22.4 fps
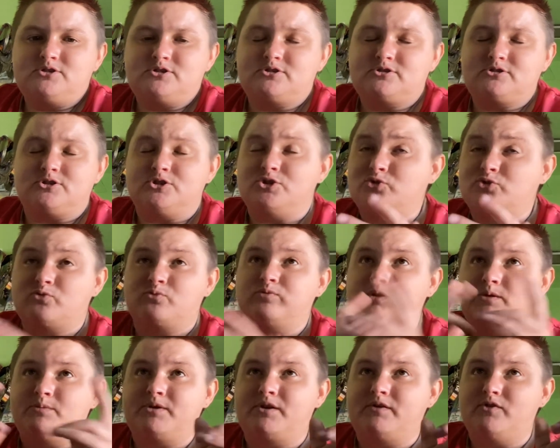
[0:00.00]

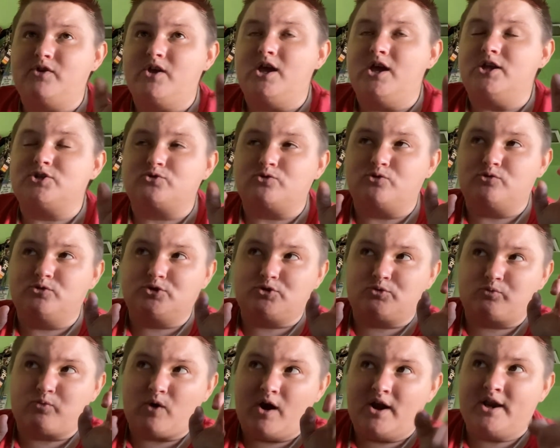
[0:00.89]
Let me give you hints. Who's
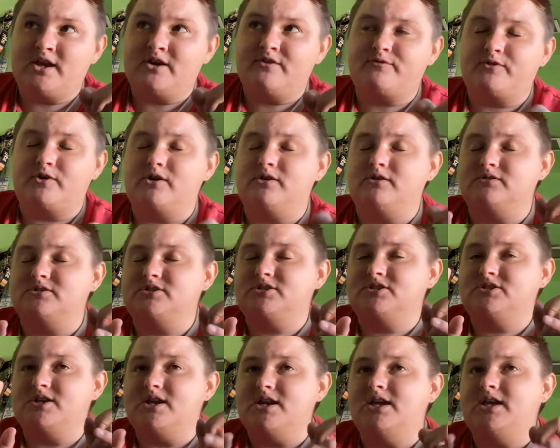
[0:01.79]
running for
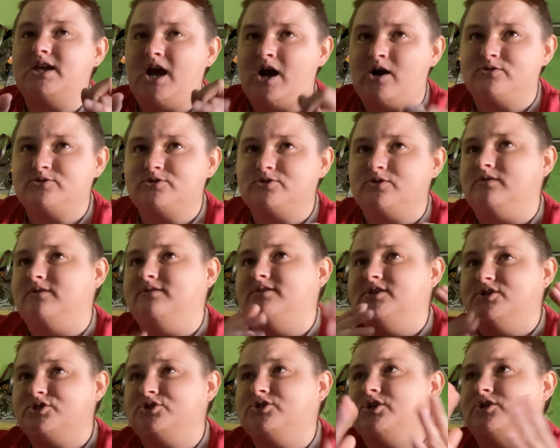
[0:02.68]
city council in
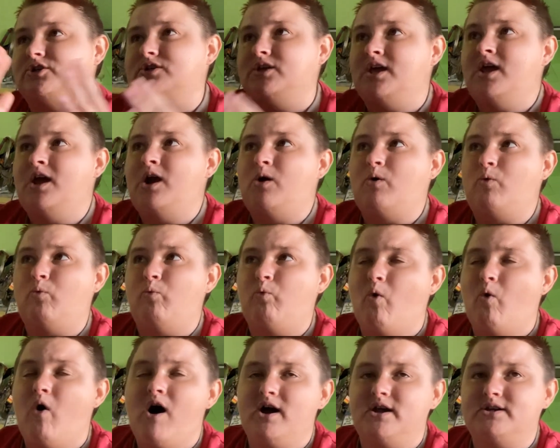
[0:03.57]
District
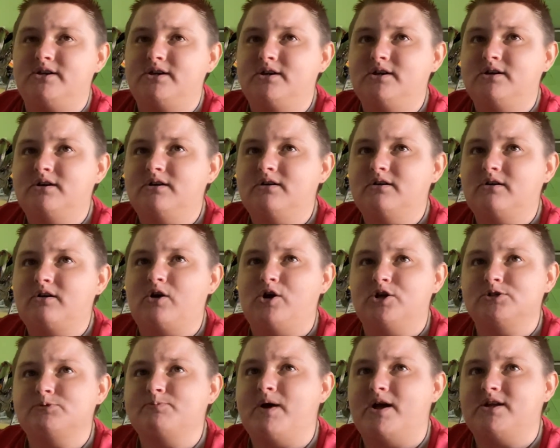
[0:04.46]
1,
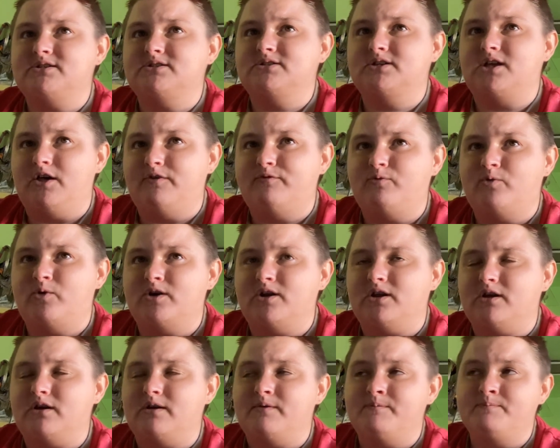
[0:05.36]
Carlsbad,
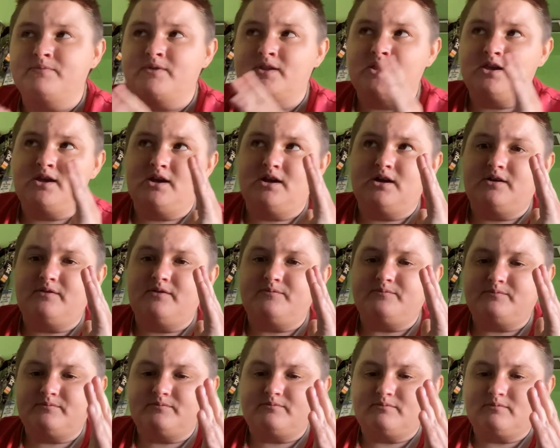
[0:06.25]
California.
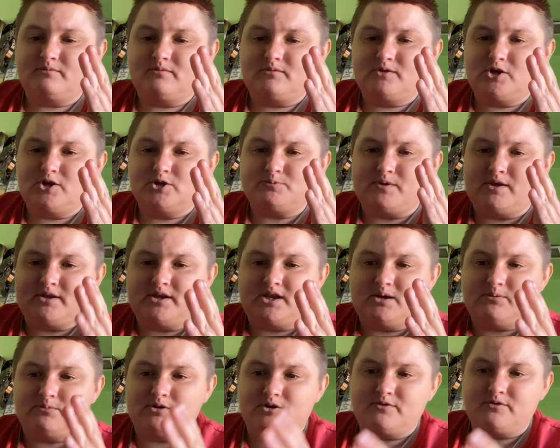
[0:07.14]
Goes by the
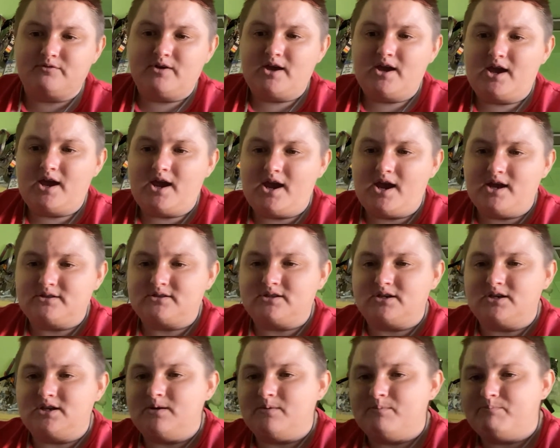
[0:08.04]
name of
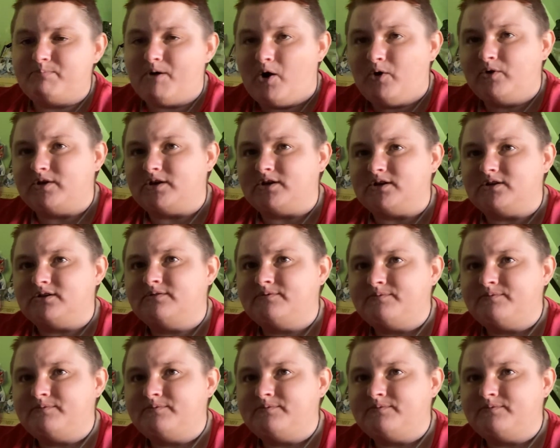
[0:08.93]
Anthony Bona.